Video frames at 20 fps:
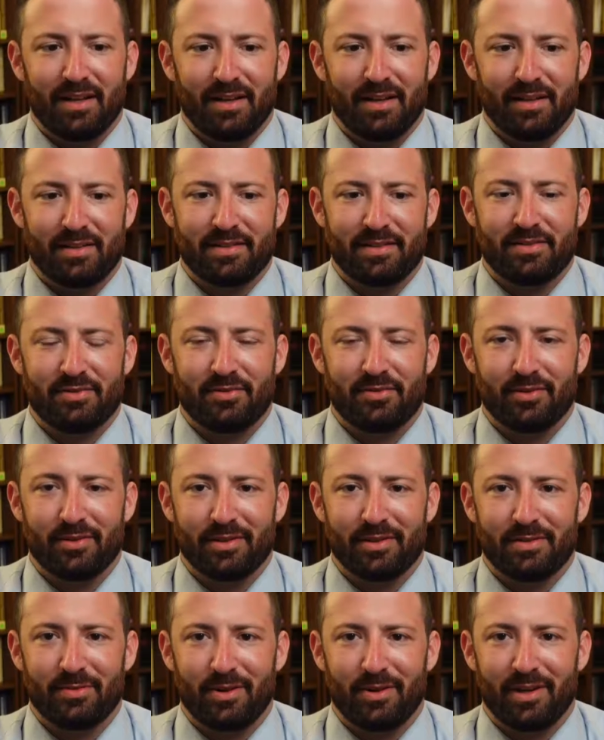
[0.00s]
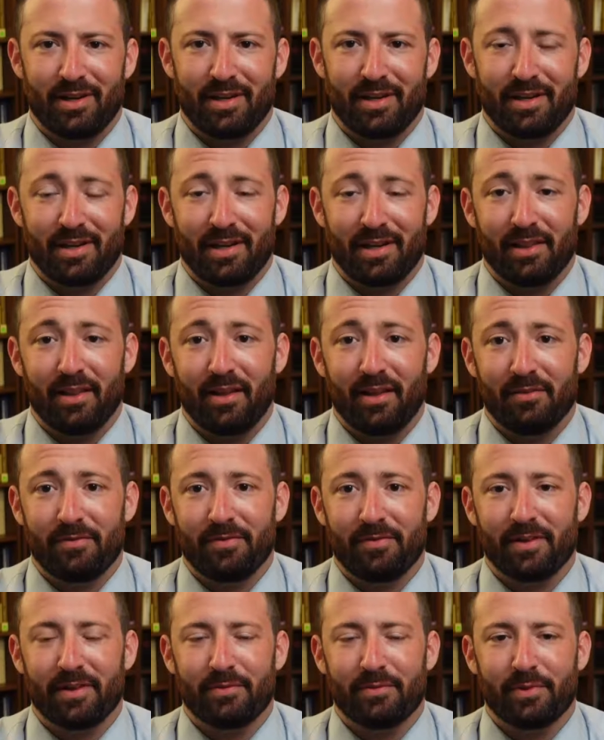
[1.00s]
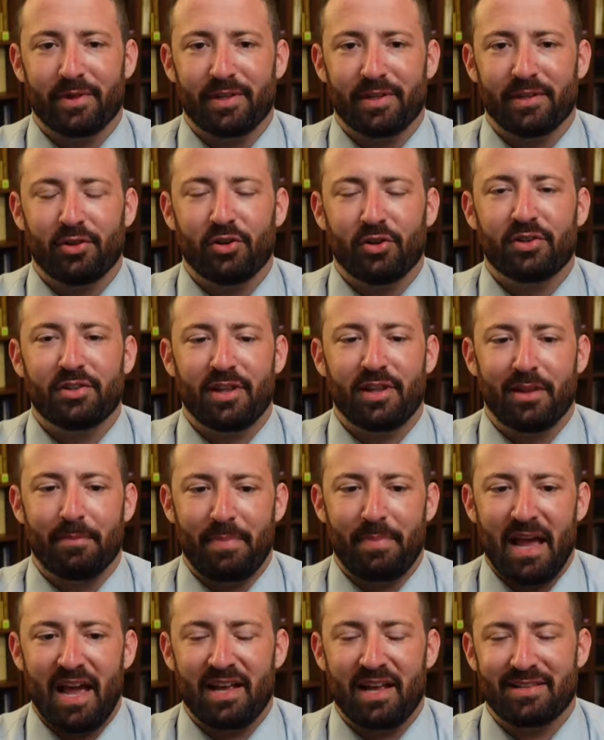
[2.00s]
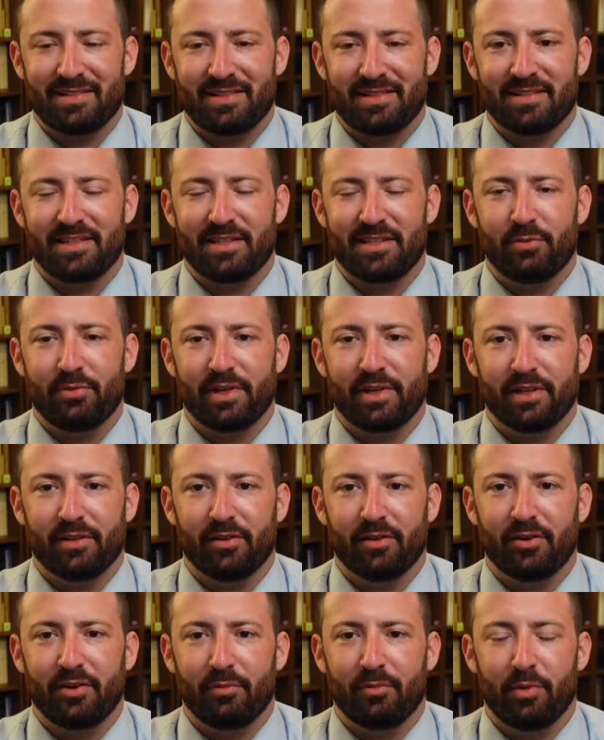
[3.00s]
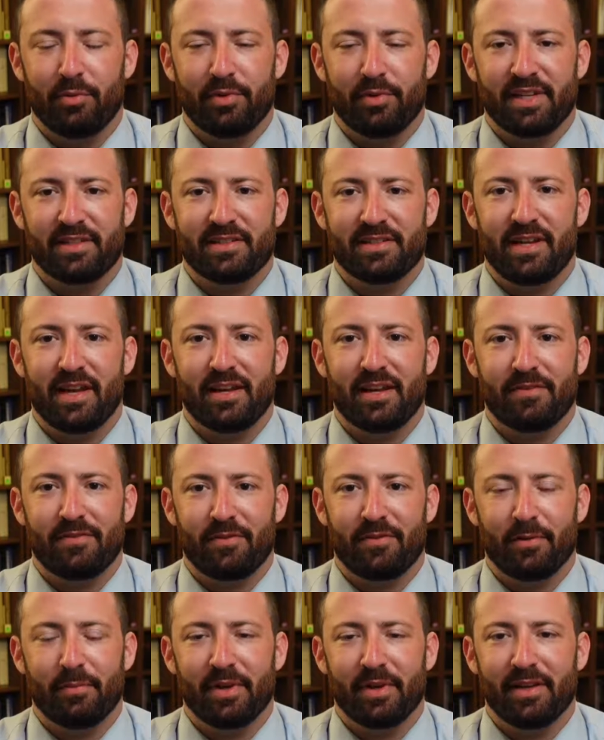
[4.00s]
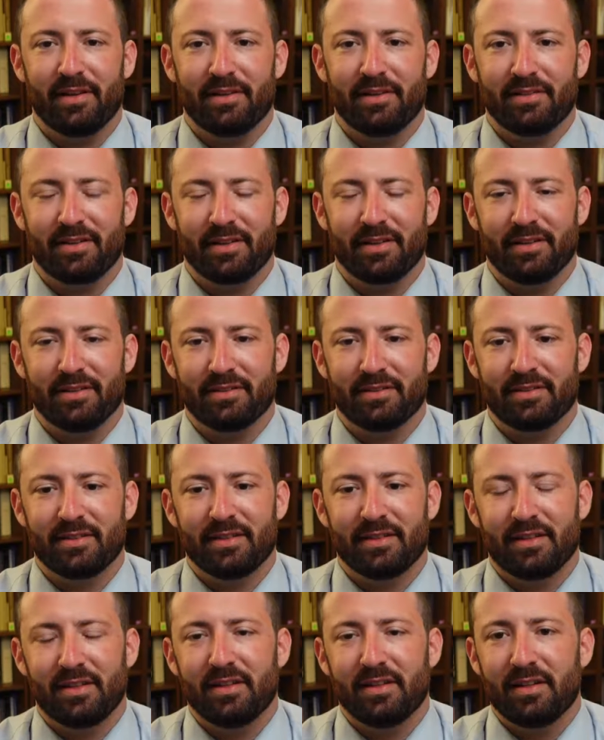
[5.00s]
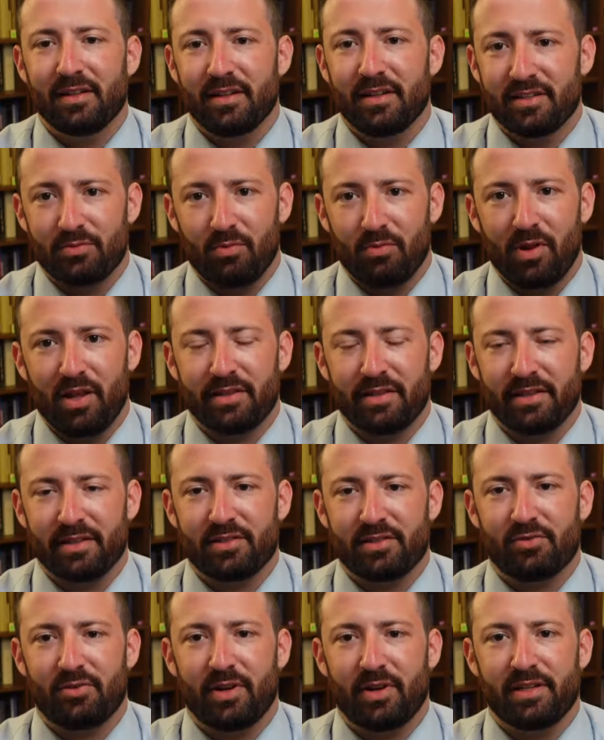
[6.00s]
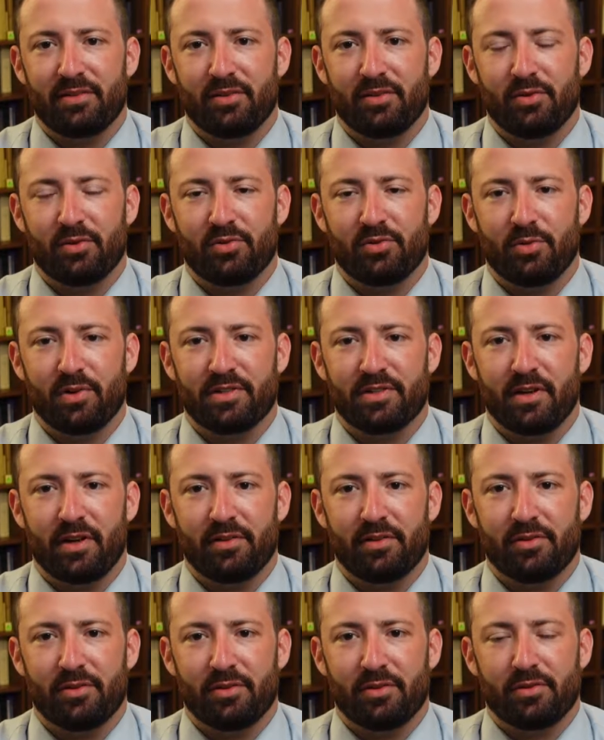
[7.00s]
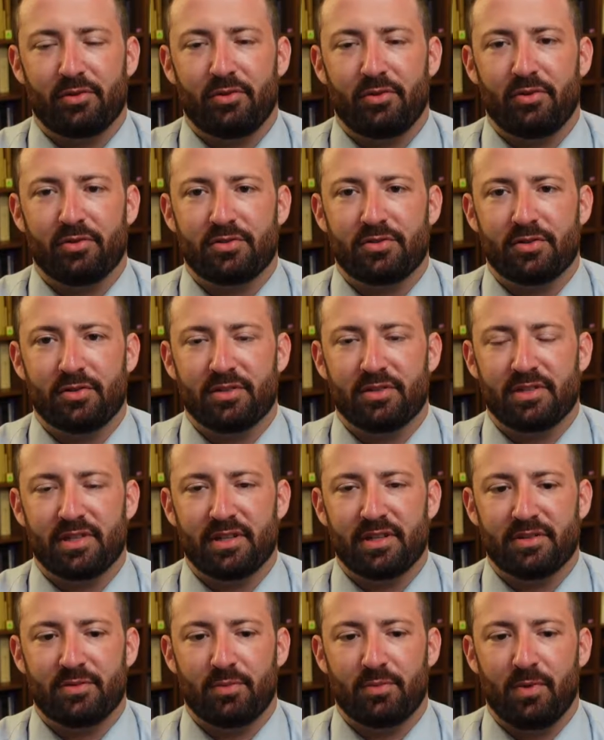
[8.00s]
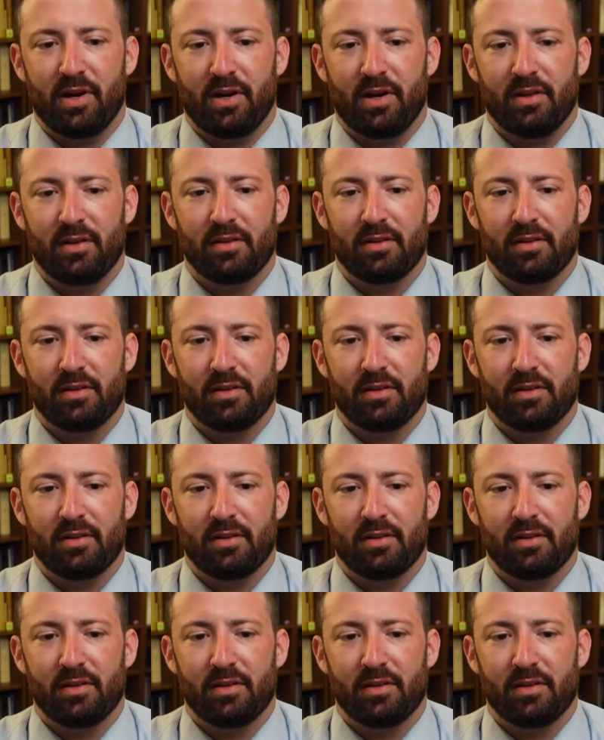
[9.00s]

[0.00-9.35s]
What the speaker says: That's true. That's why I love that we look to the past to see what we can learn, what we can take from it. And as well, I think it's great to look towards other cultures as well.